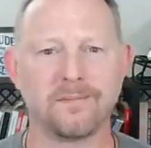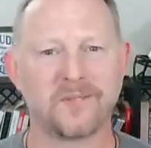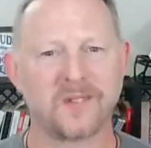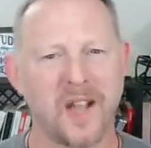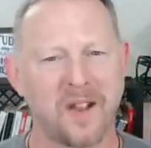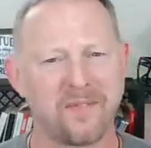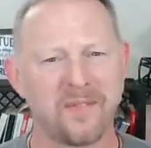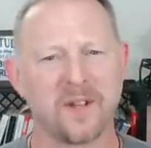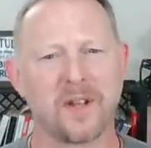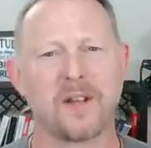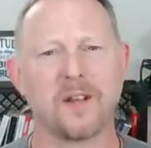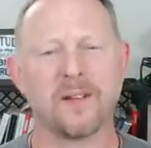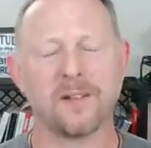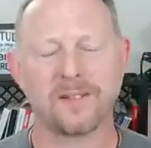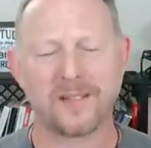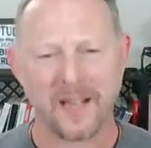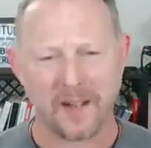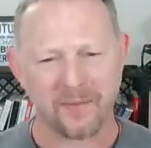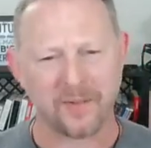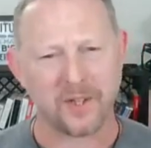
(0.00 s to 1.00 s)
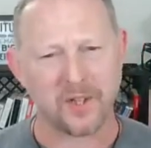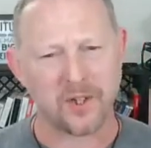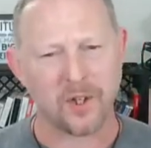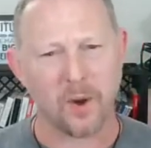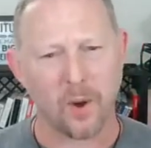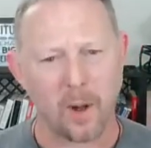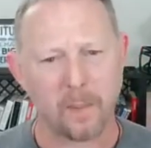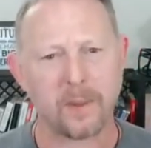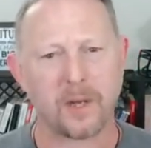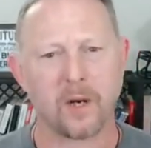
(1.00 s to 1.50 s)
Definitely
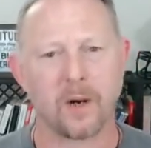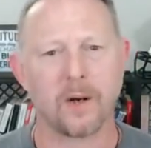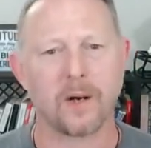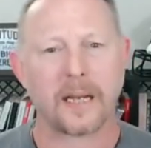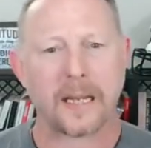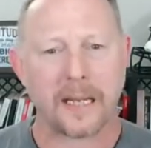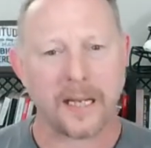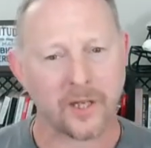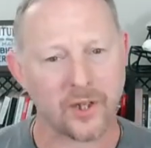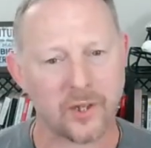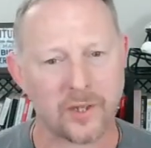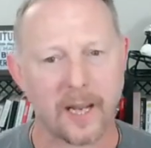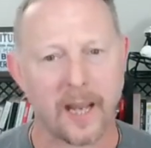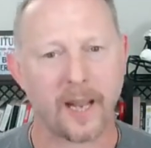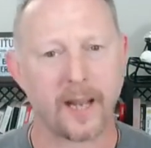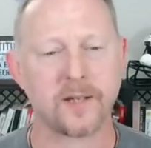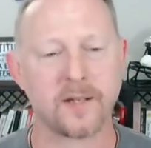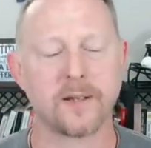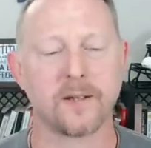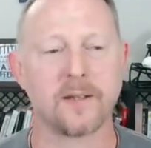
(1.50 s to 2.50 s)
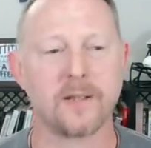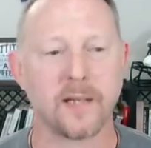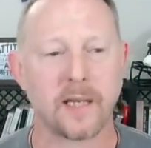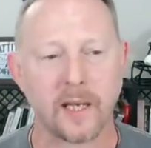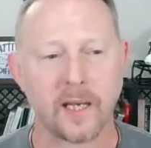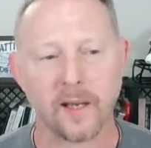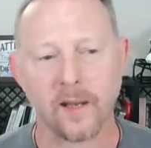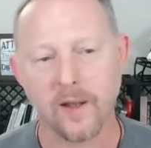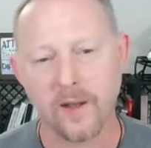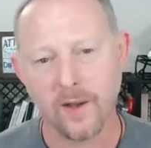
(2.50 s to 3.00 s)
show up here each day to
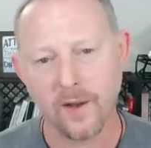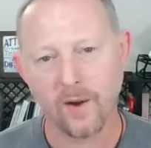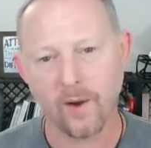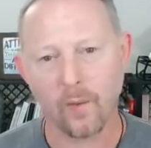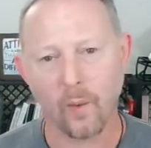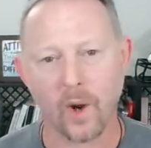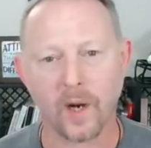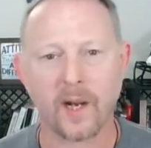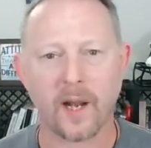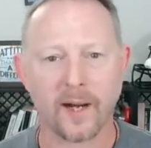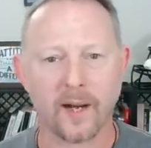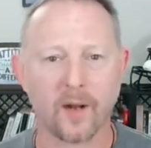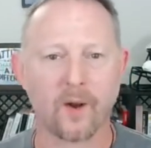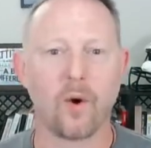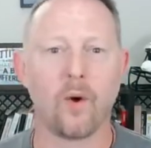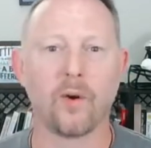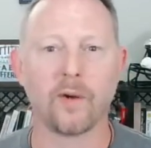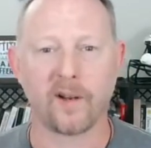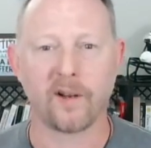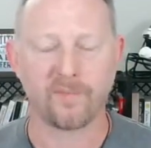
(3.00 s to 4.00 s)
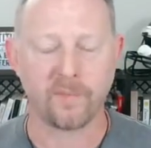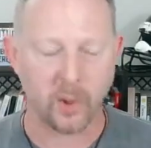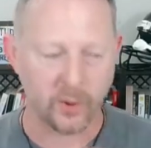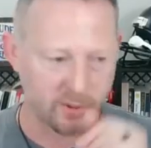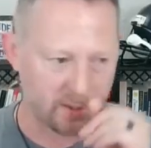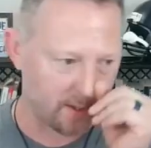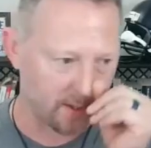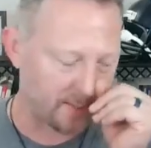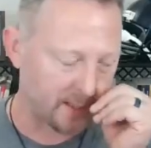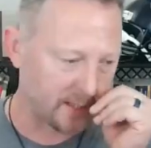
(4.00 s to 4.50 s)
see what kind of gold I've
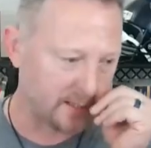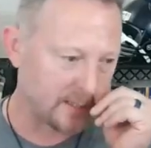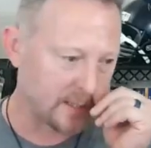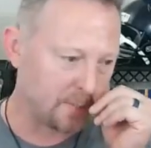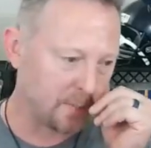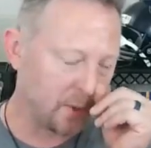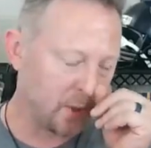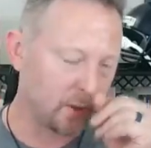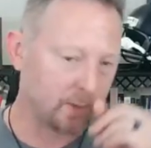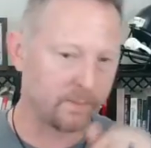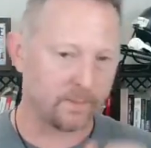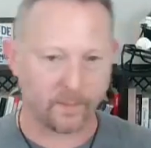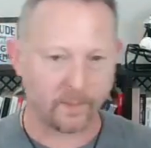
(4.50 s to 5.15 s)
posted about this book.